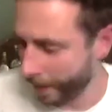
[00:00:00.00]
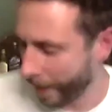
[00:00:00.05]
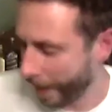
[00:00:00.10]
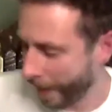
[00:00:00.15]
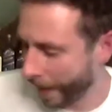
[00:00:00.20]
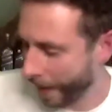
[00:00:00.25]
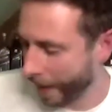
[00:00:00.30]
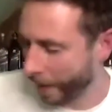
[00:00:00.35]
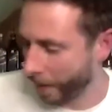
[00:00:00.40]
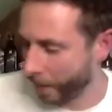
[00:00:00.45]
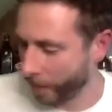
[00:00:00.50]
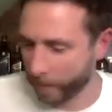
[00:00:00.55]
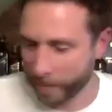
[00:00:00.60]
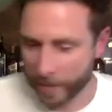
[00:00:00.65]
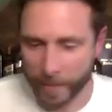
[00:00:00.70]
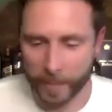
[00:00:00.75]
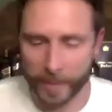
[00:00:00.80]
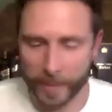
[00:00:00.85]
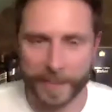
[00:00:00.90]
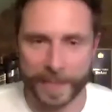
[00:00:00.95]
how
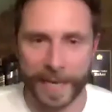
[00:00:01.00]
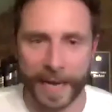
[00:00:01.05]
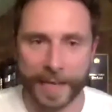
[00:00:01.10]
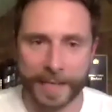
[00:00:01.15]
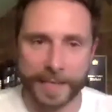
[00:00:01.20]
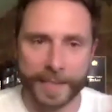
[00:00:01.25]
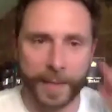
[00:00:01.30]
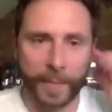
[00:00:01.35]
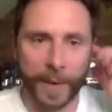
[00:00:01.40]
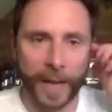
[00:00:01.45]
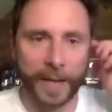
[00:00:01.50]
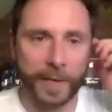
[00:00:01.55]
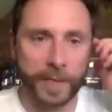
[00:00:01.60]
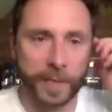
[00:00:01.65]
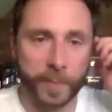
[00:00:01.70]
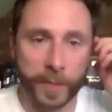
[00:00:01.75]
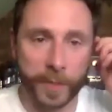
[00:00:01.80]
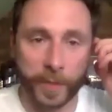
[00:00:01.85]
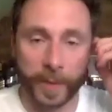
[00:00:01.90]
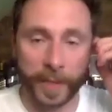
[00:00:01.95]
someone's tasked the blenders
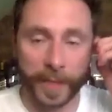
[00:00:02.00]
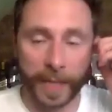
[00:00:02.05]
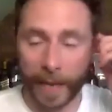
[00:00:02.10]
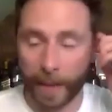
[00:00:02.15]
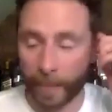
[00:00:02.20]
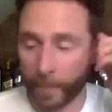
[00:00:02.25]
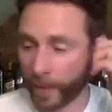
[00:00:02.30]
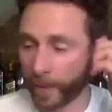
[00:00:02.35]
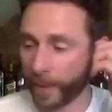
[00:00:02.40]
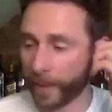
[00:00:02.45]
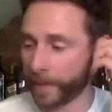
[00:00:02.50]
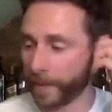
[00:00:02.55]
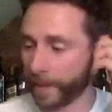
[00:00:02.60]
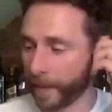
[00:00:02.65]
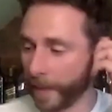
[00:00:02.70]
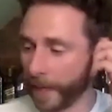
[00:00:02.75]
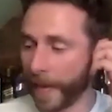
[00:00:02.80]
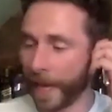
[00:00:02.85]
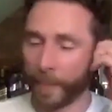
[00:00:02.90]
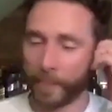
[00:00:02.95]
with doing that, but it's
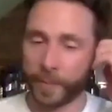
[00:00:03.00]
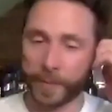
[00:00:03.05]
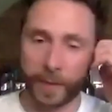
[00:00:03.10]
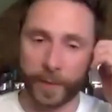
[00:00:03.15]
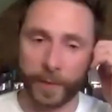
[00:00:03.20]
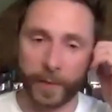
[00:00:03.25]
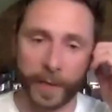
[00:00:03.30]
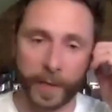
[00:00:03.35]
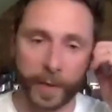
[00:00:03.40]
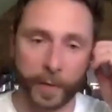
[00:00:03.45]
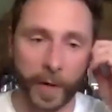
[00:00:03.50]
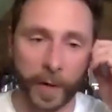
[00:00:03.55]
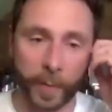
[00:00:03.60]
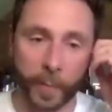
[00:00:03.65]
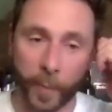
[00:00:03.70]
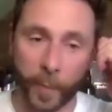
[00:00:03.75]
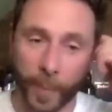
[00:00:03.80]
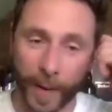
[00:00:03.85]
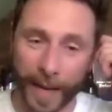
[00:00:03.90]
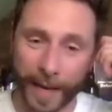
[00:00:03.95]
an absolutely
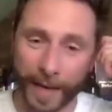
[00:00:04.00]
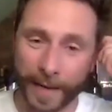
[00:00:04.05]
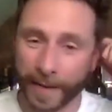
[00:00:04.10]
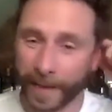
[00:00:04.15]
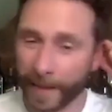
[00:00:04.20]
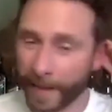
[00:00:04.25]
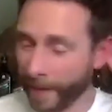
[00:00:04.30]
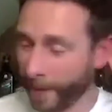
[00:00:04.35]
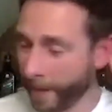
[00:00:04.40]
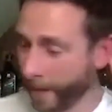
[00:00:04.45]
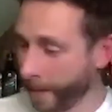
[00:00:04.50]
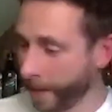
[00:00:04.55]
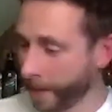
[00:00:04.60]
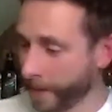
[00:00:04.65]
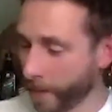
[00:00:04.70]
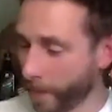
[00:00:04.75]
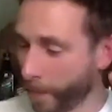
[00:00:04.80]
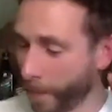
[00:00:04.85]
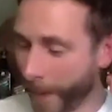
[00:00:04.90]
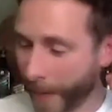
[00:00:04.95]
incredible blend. It's
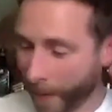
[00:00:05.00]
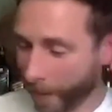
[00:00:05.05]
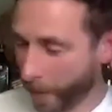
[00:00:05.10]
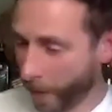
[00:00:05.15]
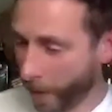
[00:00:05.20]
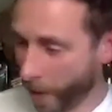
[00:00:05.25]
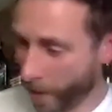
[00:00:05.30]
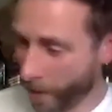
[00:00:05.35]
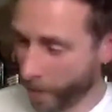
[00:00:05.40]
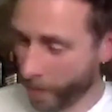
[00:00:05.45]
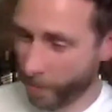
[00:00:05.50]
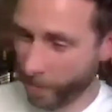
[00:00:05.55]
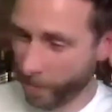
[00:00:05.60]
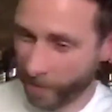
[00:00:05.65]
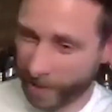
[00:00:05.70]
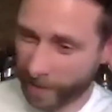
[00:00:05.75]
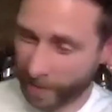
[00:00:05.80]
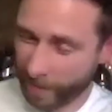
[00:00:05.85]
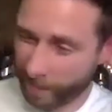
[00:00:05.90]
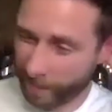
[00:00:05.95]
about
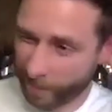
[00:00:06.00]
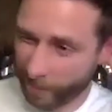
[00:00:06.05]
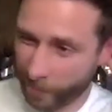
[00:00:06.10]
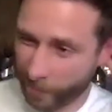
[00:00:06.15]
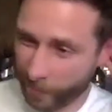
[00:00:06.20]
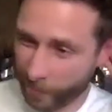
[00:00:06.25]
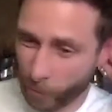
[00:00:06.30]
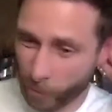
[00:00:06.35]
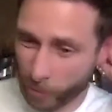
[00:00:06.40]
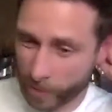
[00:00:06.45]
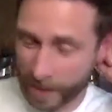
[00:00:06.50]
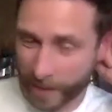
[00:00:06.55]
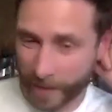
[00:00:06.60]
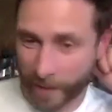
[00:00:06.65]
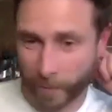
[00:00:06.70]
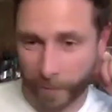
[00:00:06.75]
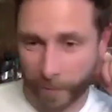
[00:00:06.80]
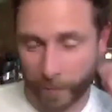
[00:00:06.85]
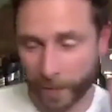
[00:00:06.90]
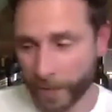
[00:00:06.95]

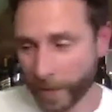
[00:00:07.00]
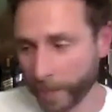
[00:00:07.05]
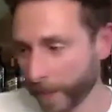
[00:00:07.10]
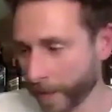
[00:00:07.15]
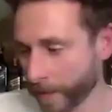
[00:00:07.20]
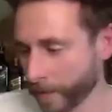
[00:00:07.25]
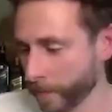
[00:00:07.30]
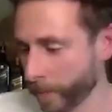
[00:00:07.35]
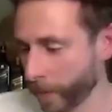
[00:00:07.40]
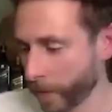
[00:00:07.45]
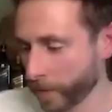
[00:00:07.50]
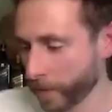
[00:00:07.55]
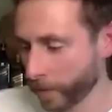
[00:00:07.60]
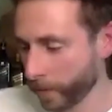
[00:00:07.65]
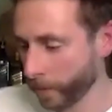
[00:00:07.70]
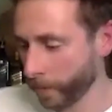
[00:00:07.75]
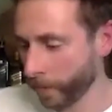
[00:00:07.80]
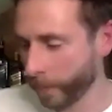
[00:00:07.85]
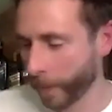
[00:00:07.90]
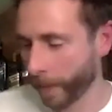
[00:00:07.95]
£140-150 a
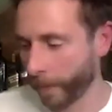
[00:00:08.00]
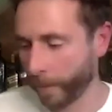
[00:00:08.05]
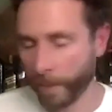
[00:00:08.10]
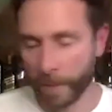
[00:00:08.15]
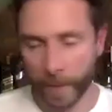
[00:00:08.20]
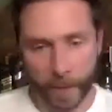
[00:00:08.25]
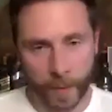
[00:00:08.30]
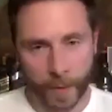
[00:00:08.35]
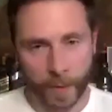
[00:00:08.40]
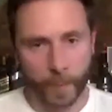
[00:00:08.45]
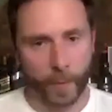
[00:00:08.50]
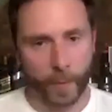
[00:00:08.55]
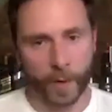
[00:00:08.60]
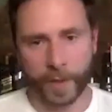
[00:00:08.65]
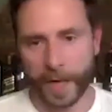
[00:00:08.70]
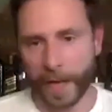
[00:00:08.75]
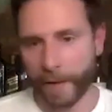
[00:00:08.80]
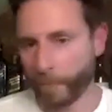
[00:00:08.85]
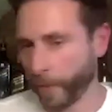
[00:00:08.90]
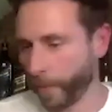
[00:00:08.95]
bottle, but worth
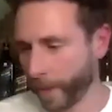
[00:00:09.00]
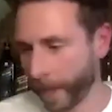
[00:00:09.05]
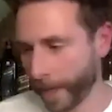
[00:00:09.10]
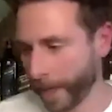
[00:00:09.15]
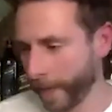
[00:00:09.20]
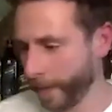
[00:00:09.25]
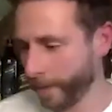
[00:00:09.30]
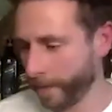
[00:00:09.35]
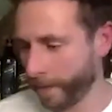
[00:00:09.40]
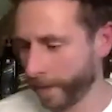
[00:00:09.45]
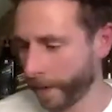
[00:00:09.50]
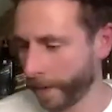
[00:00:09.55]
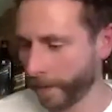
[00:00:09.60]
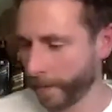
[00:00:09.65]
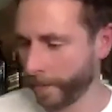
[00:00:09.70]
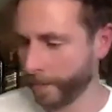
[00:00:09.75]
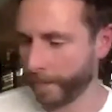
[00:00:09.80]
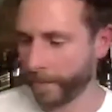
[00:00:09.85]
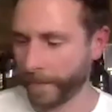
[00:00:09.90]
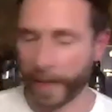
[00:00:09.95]
every penny.
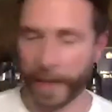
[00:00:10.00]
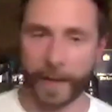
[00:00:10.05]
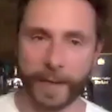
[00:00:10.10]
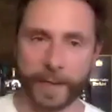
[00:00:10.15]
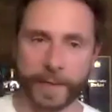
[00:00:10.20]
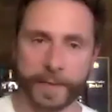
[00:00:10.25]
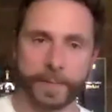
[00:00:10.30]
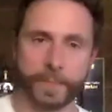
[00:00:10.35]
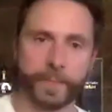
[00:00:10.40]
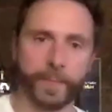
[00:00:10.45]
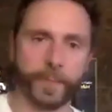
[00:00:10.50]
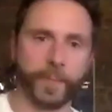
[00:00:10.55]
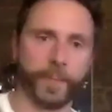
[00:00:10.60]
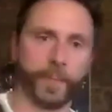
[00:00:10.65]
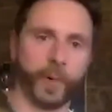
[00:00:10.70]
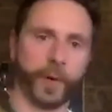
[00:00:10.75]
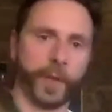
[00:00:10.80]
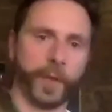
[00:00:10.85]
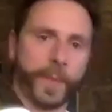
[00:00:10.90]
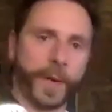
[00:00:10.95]
And that is
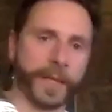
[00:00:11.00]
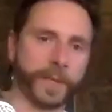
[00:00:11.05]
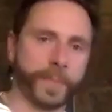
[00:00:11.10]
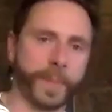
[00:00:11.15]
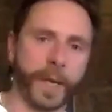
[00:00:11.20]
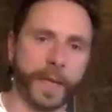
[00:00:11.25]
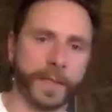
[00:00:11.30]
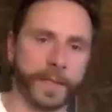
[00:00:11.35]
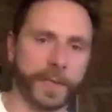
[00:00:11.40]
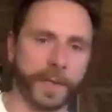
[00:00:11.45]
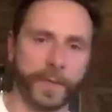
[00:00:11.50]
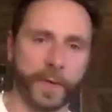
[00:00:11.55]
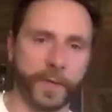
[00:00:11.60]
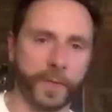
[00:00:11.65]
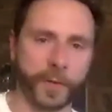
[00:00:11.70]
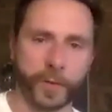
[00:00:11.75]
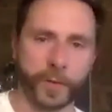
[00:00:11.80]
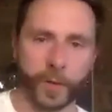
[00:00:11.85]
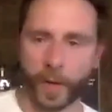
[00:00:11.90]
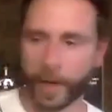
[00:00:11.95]
one of the best blends I've
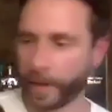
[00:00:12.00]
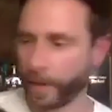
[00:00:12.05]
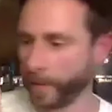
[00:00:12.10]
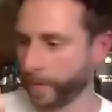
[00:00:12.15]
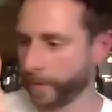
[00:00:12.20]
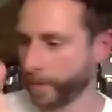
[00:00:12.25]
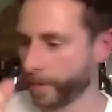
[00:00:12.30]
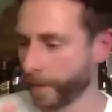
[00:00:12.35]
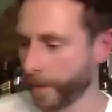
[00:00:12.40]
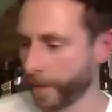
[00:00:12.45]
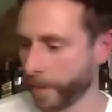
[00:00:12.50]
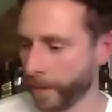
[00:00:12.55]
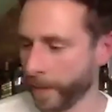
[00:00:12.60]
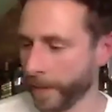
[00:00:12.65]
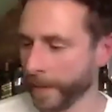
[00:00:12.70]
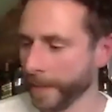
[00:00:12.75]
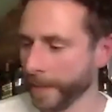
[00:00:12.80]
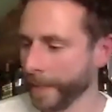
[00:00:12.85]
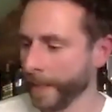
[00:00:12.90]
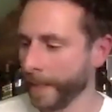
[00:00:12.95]
ever tried. So
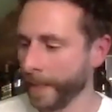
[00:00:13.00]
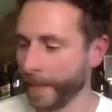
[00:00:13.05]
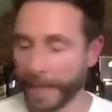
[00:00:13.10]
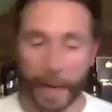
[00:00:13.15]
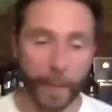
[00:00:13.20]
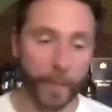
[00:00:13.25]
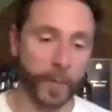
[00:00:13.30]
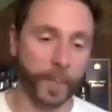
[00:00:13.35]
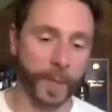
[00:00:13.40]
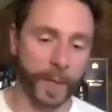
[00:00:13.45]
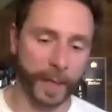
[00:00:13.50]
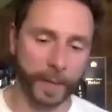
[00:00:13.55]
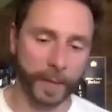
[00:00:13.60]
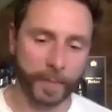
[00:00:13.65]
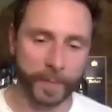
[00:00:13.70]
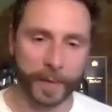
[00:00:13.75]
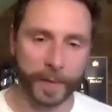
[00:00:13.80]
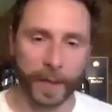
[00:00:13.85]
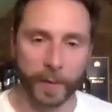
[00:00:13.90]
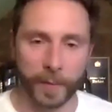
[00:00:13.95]
that would be,
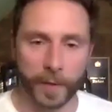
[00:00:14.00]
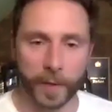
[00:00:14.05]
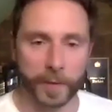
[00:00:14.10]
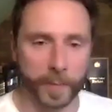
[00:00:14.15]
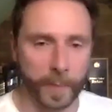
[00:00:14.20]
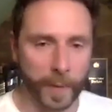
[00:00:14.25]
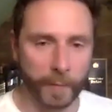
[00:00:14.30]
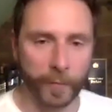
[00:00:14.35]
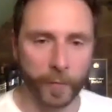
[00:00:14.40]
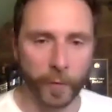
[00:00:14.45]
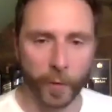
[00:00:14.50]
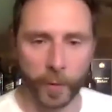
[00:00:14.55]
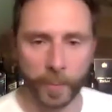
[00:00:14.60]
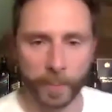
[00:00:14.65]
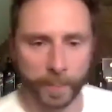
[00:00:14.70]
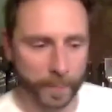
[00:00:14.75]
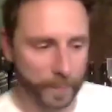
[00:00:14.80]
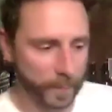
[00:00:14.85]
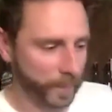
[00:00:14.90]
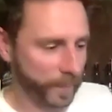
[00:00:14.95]
those are my four.
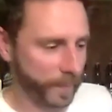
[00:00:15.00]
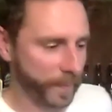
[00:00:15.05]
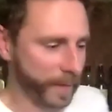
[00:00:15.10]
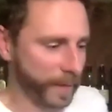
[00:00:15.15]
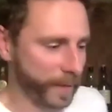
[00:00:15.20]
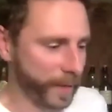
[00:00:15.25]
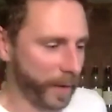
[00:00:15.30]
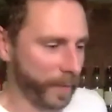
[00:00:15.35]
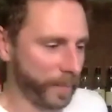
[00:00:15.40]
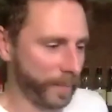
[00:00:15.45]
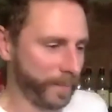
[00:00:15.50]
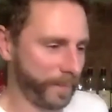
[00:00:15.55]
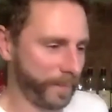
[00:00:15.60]
Done.